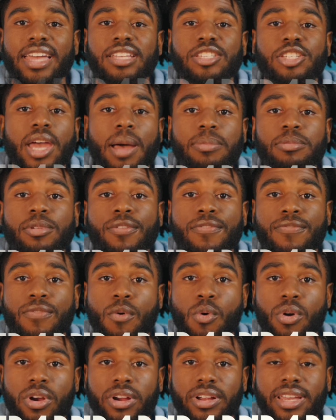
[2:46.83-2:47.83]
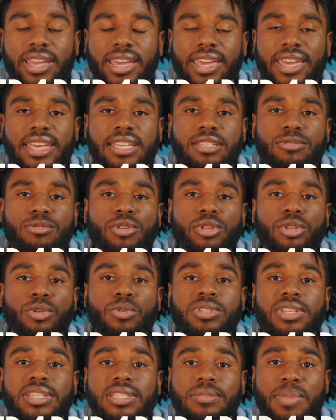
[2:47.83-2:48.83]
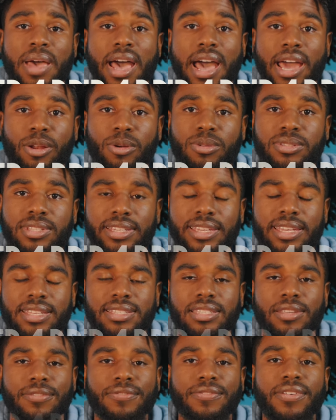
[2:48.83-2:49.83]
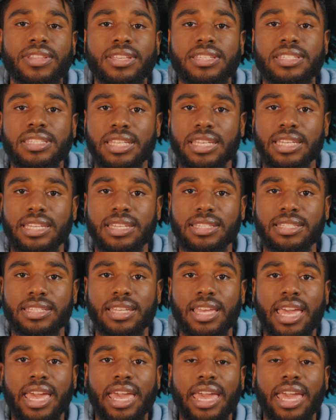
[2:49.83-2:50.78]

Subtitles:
In chapter 4, Israel loses battles against the Philistines